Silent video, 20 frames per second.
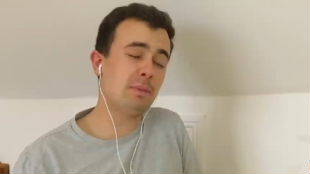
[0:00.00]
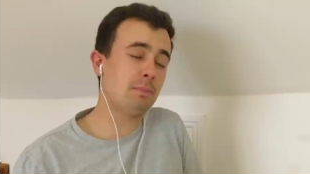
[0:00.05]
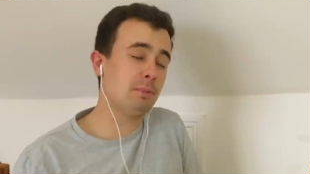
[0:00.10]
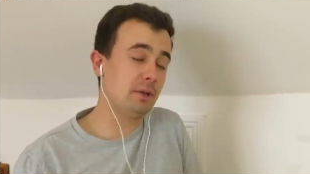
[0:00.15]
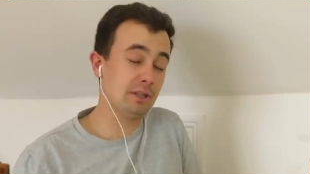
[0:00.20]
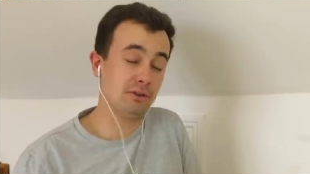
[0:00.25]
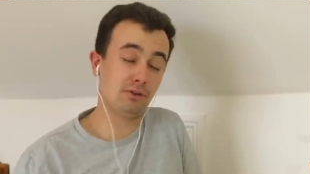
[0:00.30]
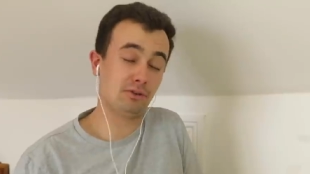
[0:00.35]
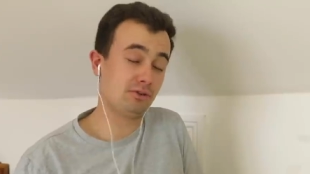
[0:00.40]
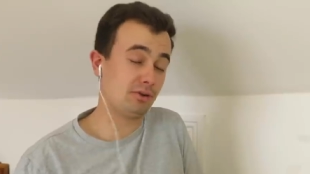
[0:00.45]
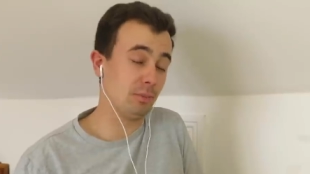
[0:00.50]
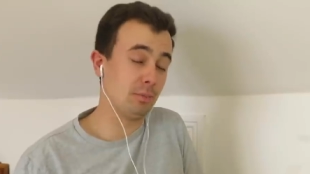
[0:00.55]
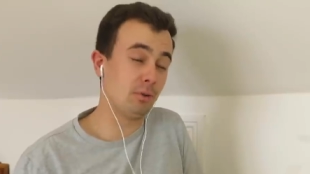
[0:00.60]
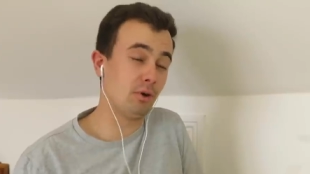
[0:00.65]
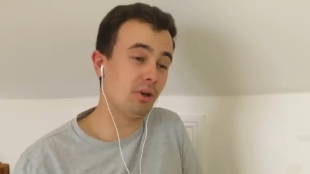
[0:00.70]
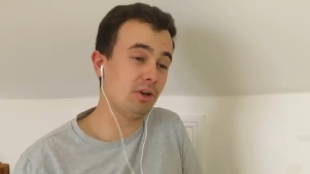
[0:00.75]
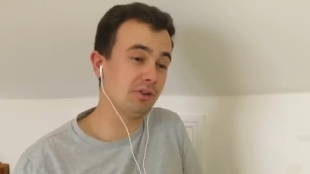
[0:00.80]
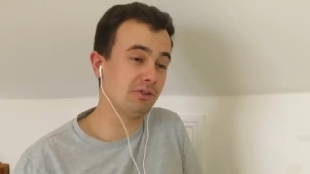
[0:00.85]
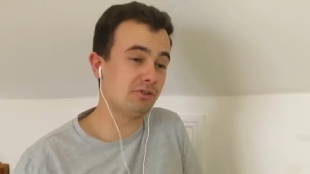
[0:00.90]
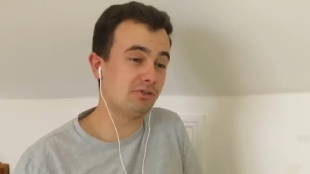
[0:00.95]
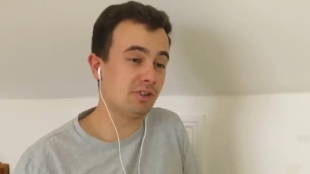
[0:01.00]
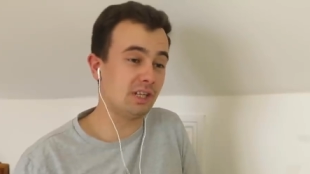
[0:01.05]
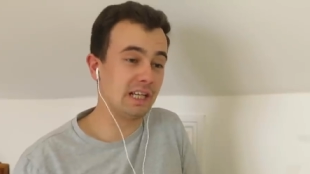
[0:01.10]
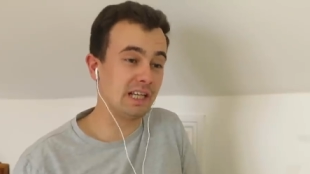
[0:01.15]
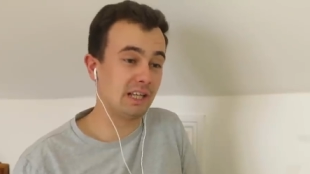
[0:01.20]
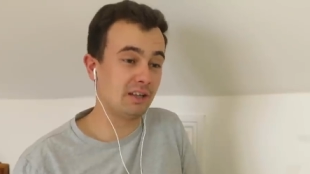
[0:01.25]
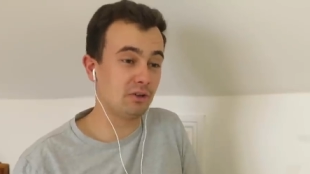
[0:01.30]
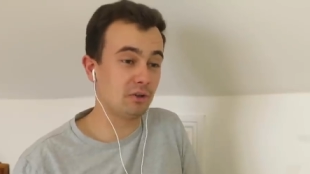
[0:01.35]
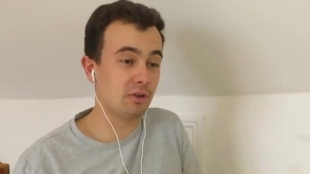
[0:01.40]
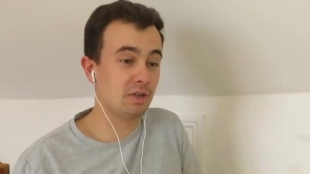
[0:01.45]
simply just a price
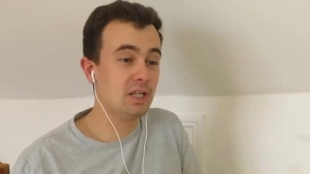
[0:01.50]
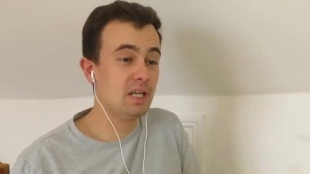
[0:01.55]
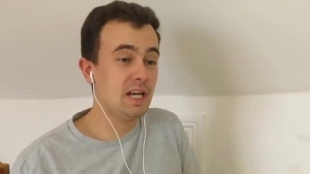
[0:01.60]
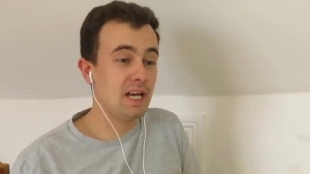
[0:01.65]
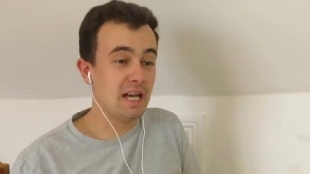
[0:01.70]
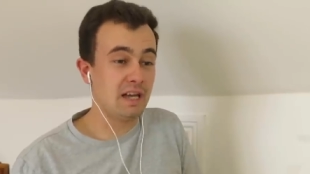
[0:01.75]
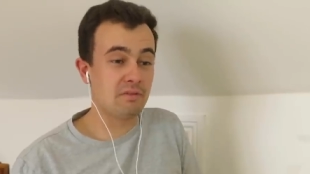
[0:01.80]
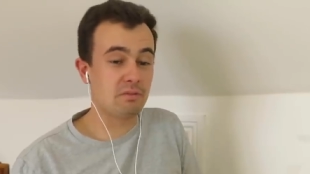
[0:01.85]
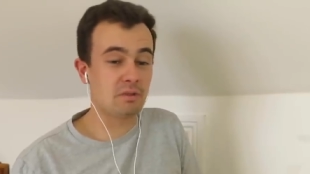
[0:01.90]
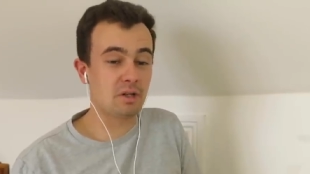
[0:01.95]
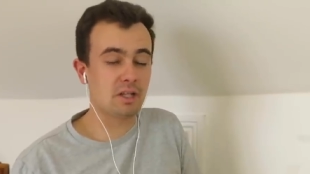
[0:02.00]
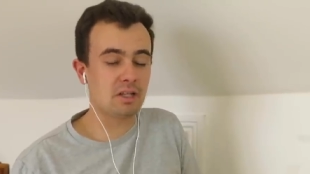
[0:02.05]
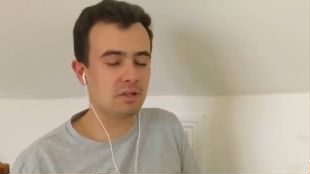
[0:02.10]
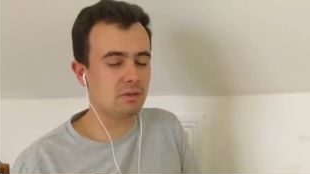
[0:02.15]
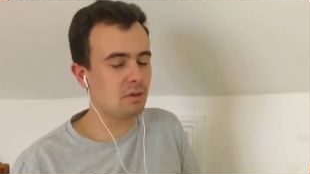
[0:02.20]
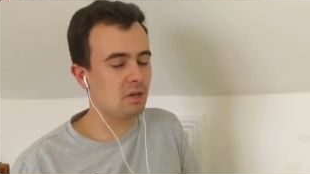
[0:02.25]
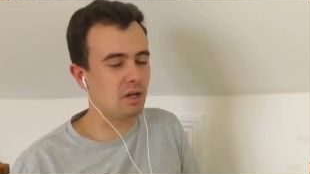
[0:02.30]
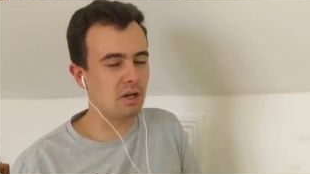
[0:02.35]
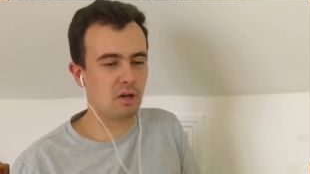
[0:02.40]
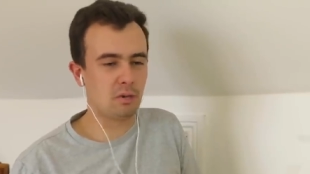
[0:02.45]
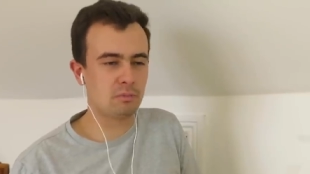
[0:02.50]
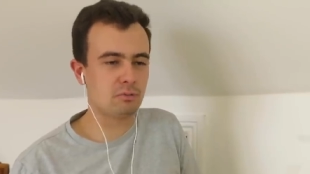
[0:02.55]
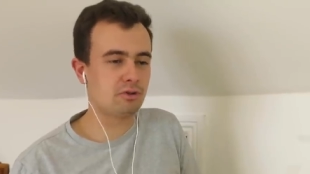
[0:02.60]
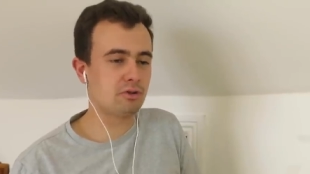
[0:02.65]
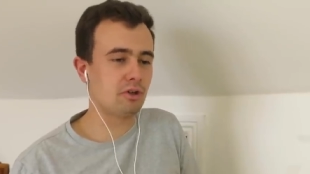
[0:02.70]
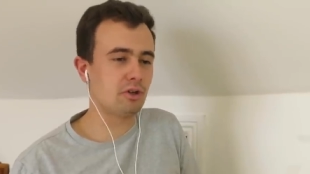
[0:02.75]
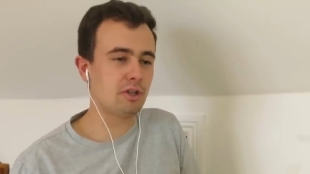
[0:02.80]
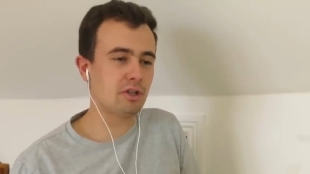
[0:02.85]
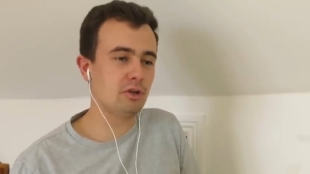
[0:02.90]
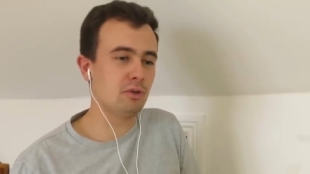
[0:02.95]
thing. Look, I'm
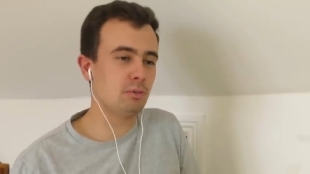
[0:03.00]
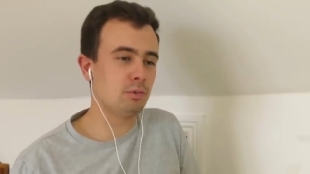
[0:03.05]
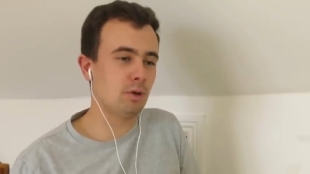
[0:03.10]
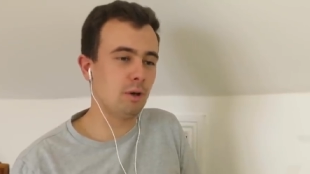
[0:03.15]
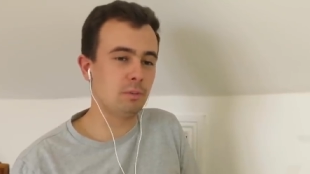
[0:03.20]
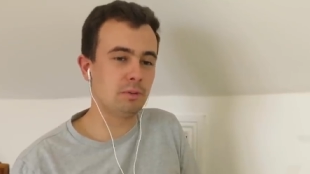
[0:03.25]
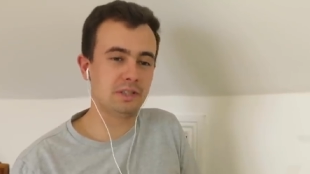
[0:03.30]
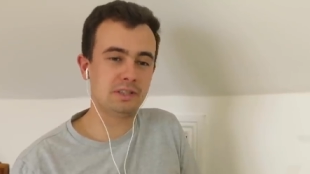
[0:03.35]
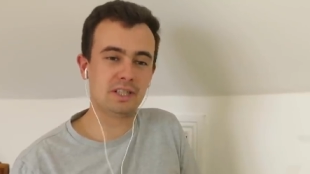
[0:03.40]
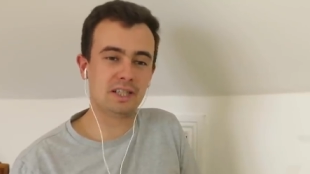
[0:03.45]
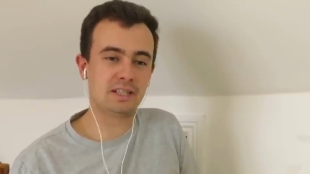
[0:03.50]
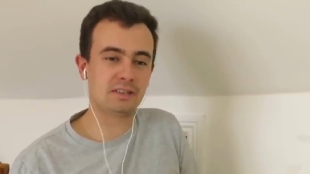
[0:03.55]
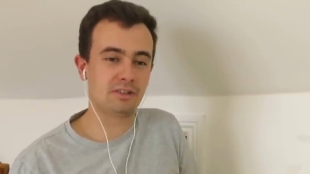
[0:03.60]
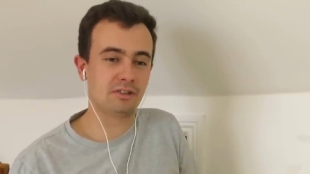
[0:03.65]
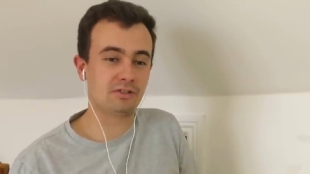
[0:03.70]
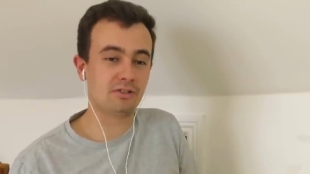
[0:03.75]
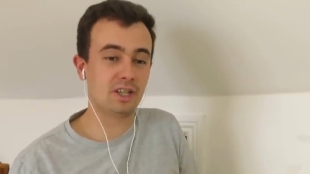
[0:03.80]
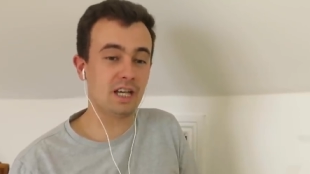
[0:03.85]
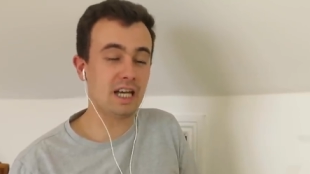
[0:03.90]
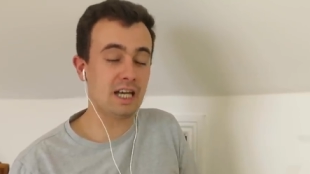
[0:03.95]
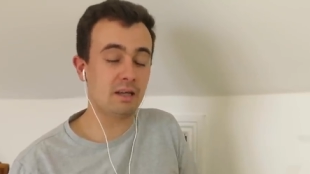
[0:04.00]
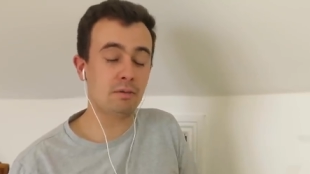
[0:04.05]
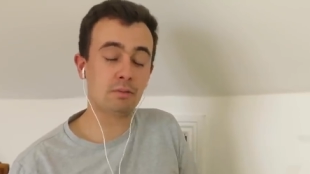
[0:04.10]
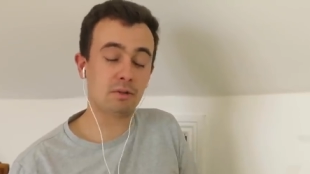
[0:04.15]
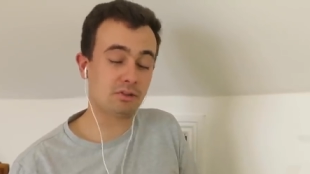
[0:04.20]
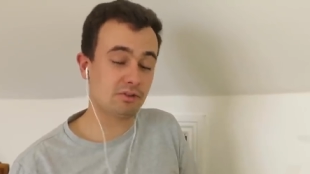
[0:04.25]
sure you probably think the same.